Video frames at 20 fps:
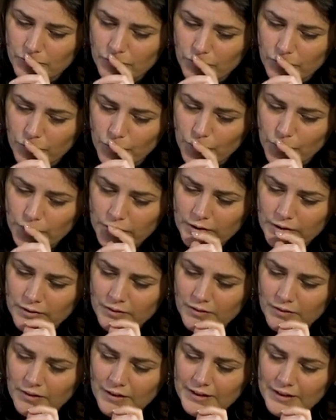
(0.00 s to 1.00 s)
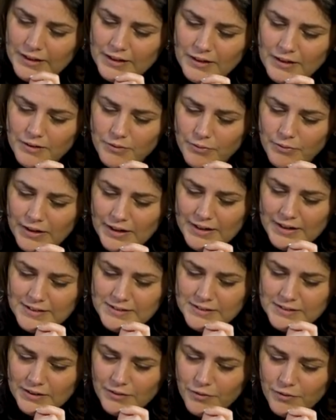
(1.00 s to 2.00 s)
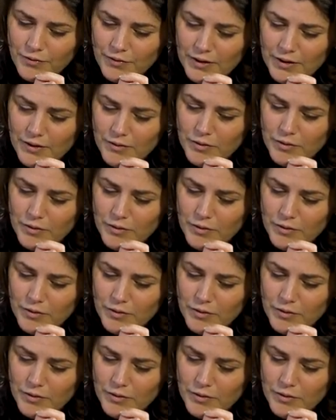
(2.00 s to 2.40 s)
Wouldn't a little realistic fear